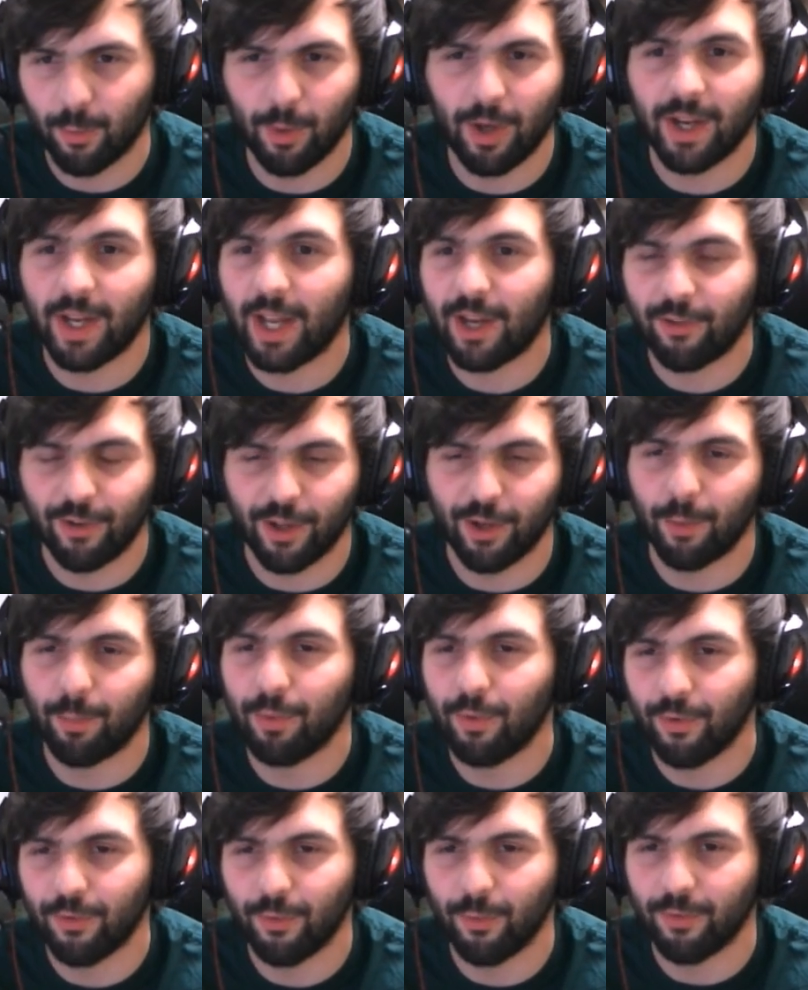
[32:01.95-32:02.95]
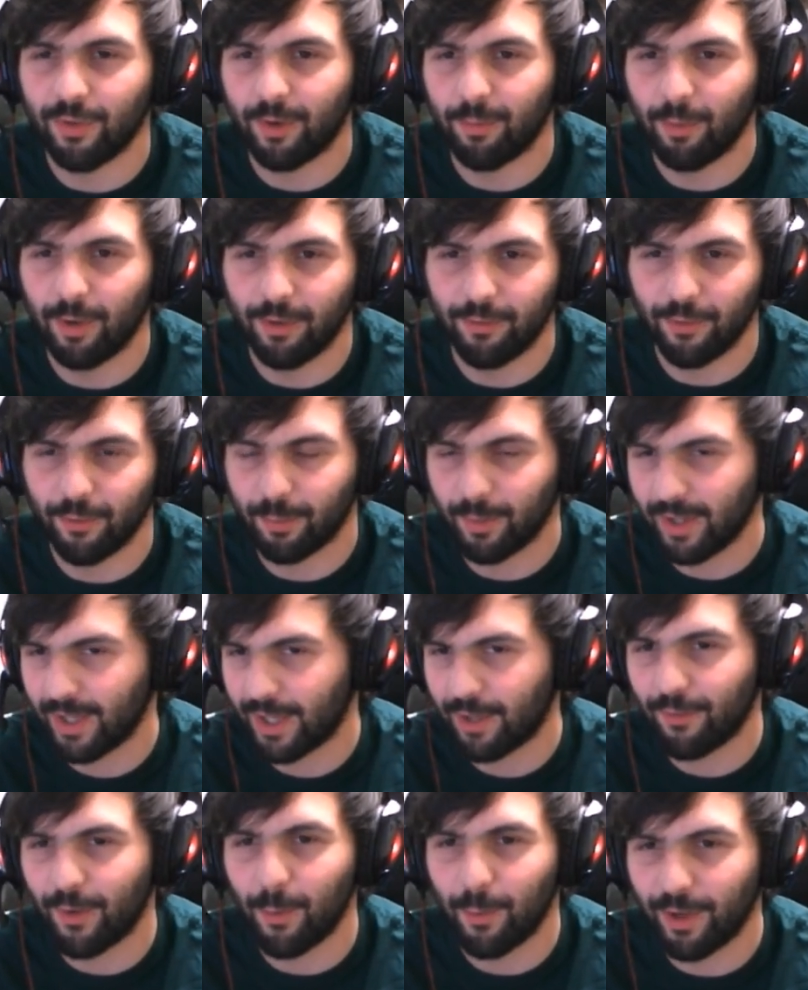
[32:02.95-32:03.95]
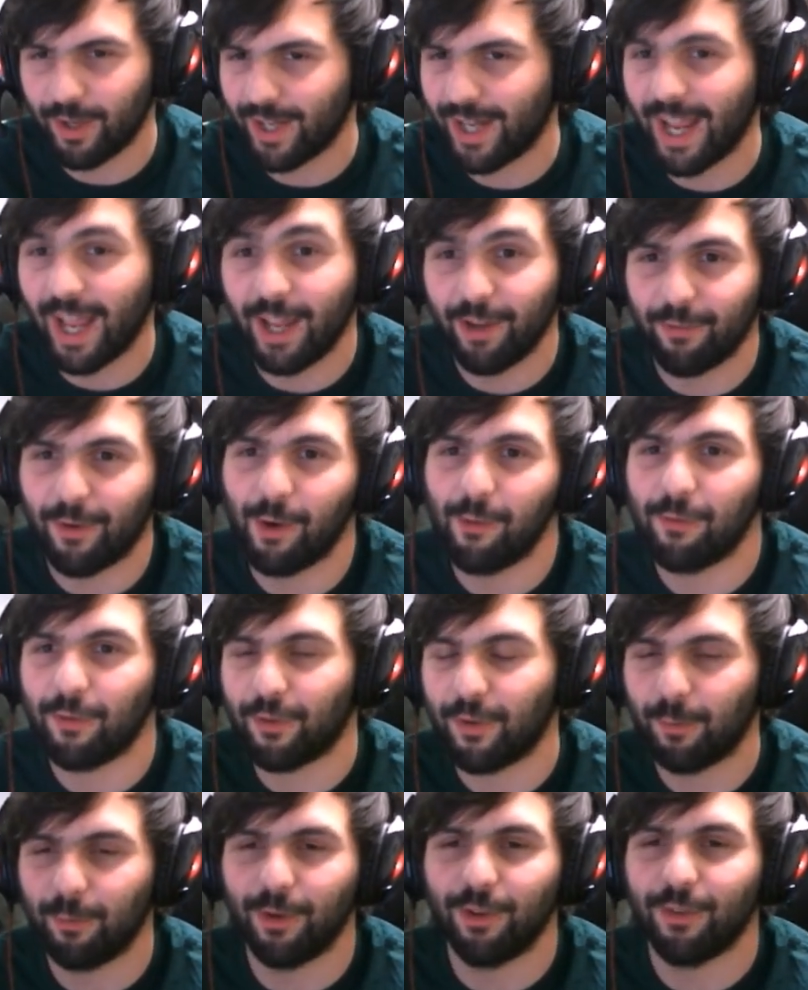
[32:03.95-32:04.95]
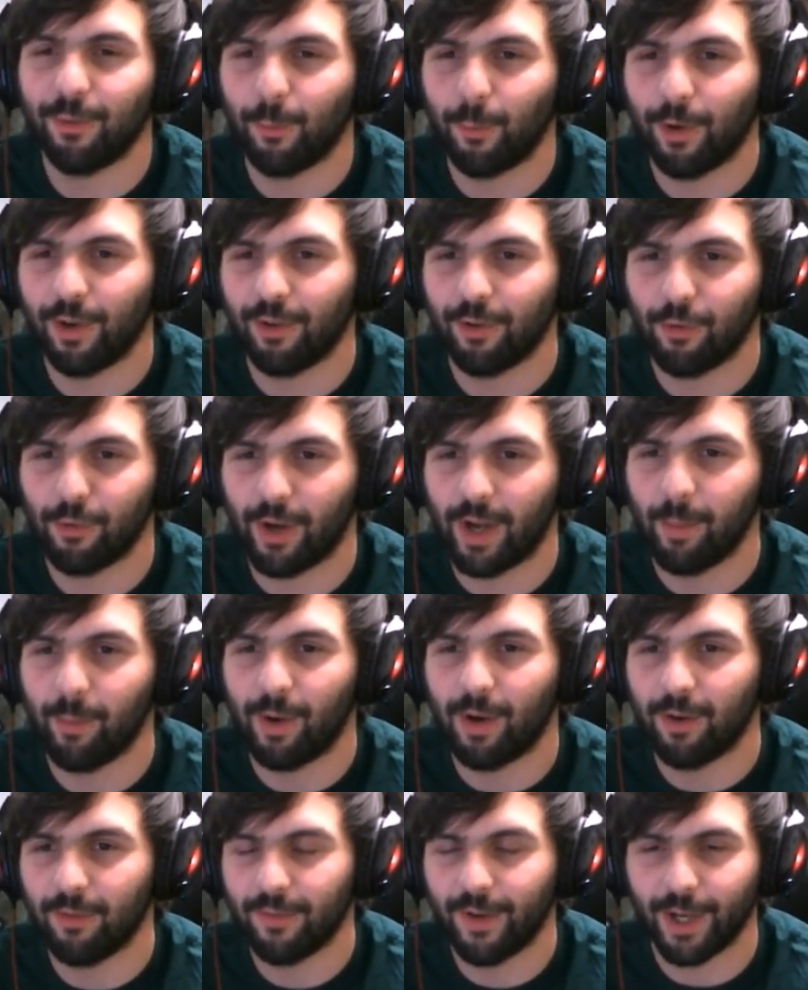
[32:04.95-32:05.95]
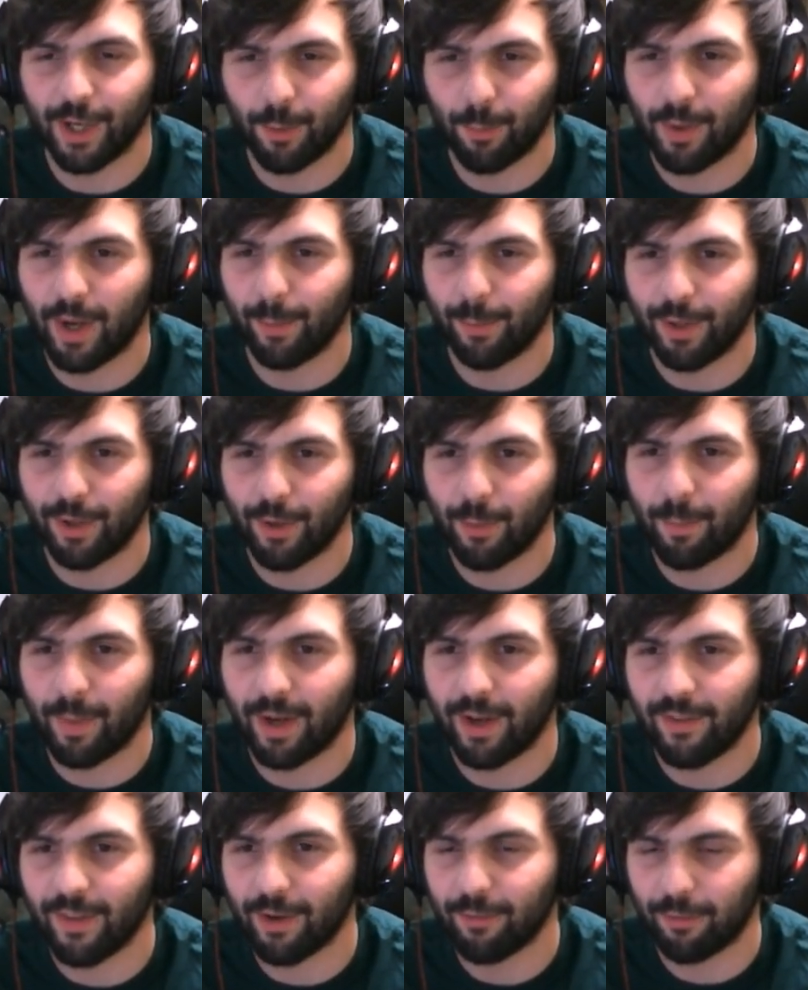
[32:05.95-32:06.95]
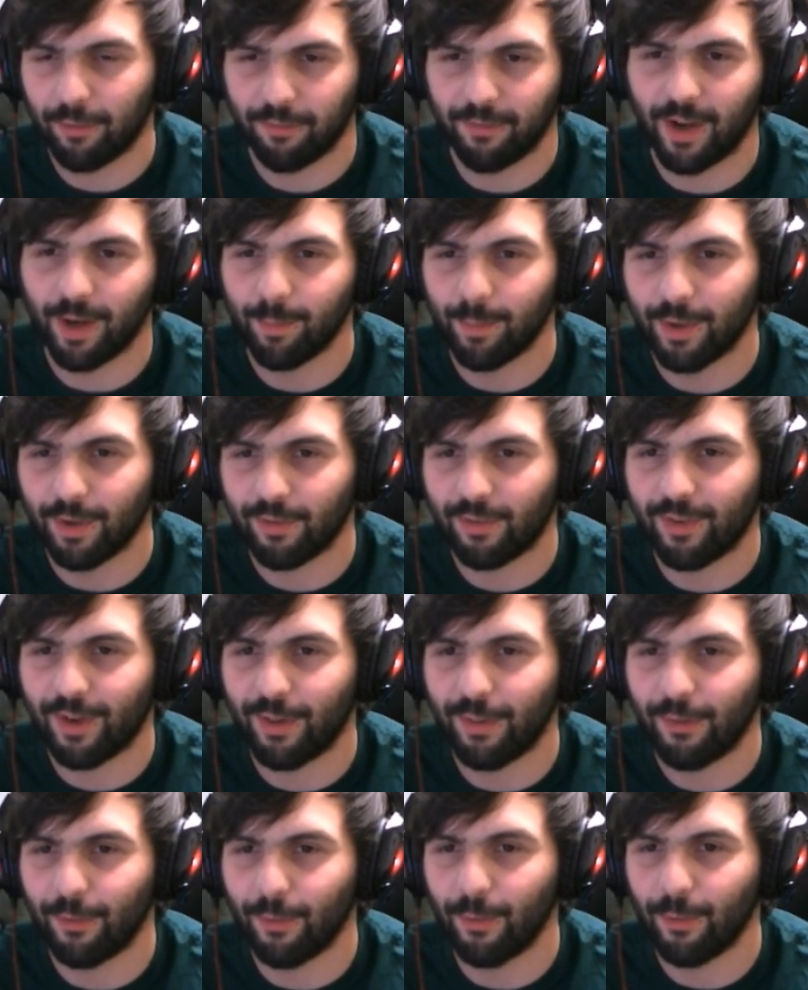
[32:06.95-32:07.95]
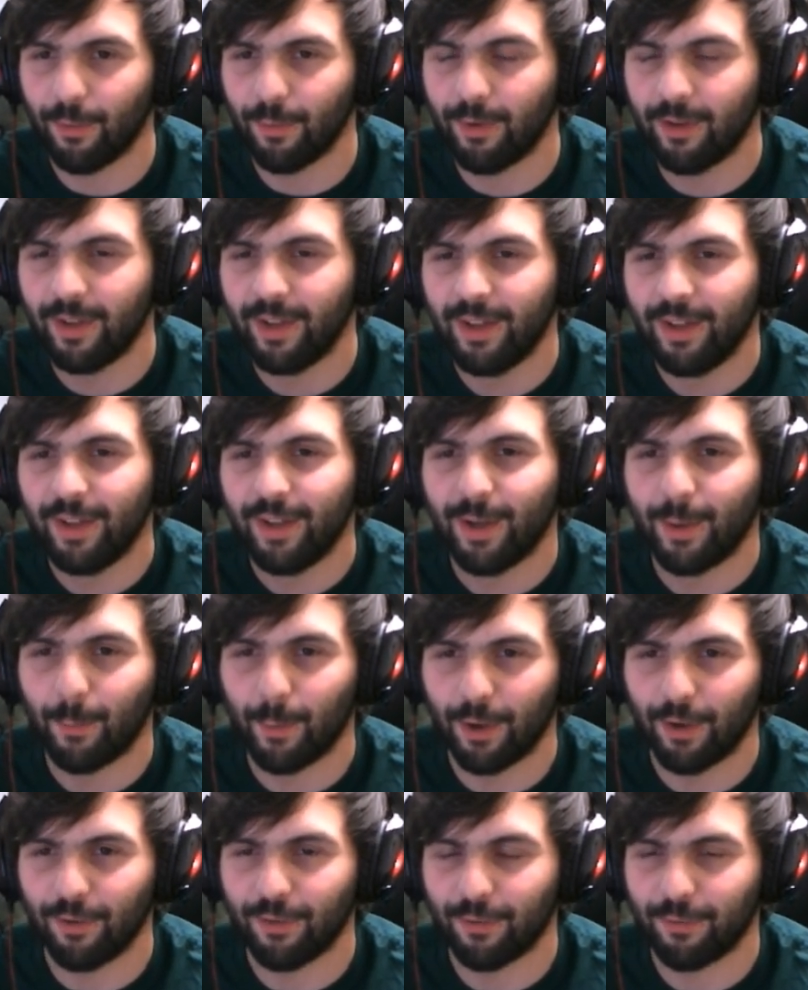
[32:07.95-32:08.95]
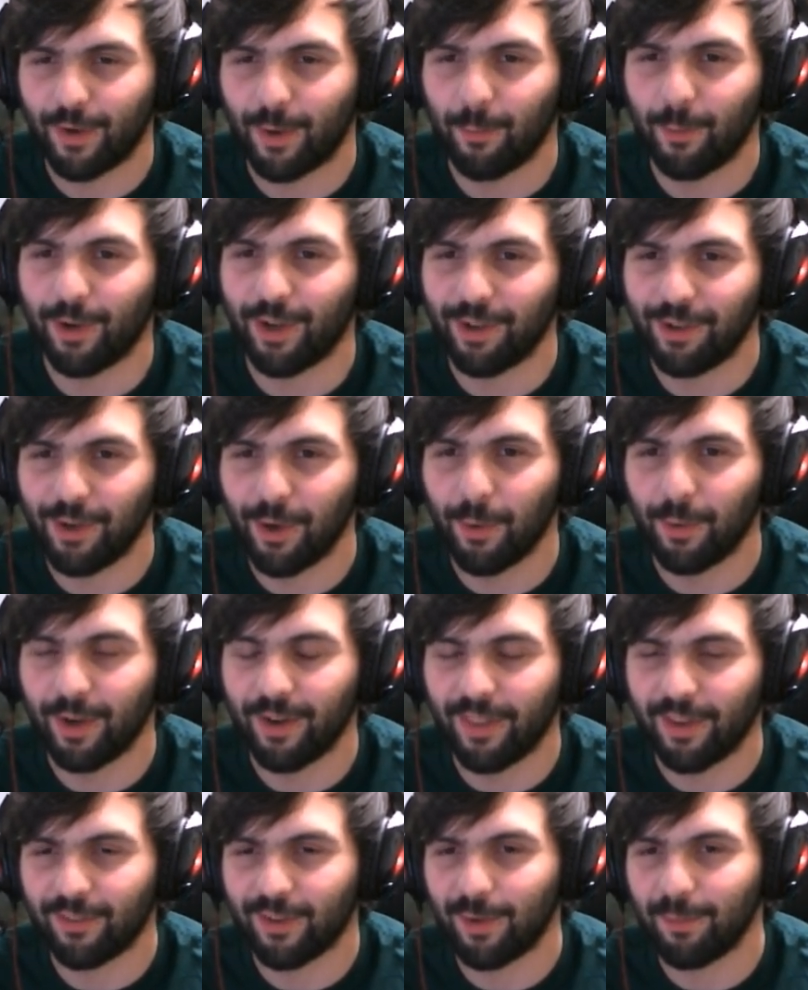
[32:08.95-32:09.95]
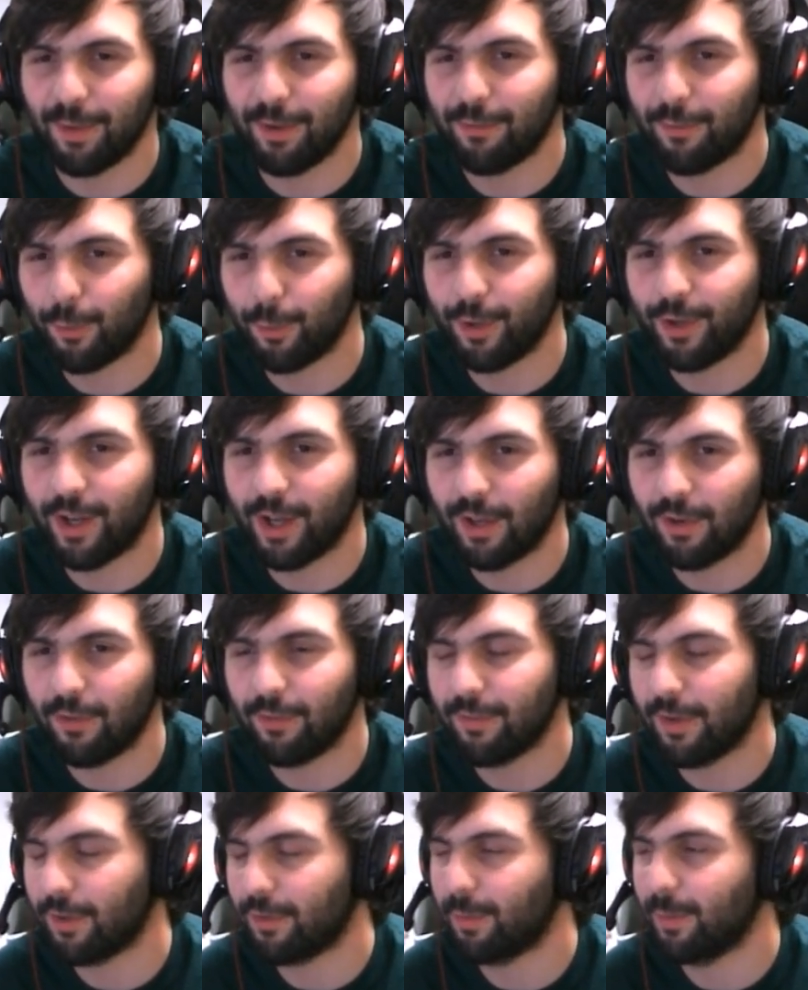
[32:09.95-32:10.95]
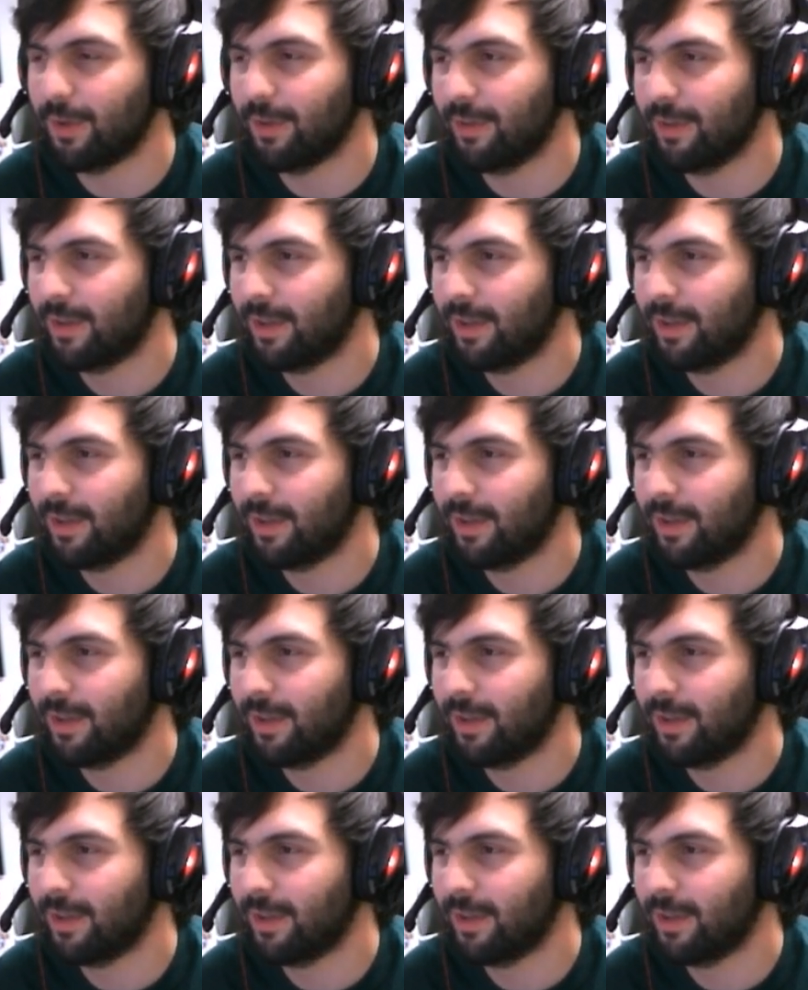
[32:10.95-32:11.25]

I actually ended up pulling 2 Zeb rifles, but like if I for some reason wanted Graham off, I could probably end up buying that for $5 down the road. Whereas if I wanted Yoda, that's going to be a $40 investment.